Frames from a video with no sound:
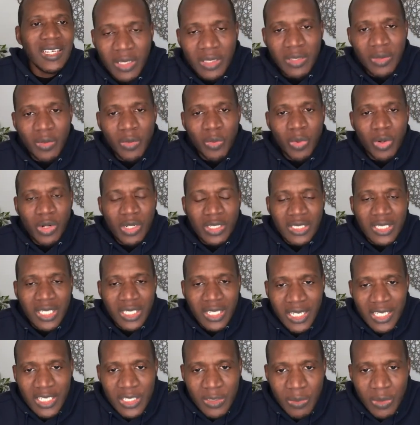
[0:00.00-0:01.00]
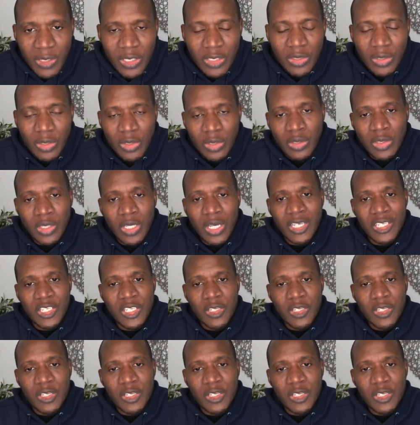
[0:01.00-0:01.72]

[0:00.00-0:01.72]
the words that I speak to you, they are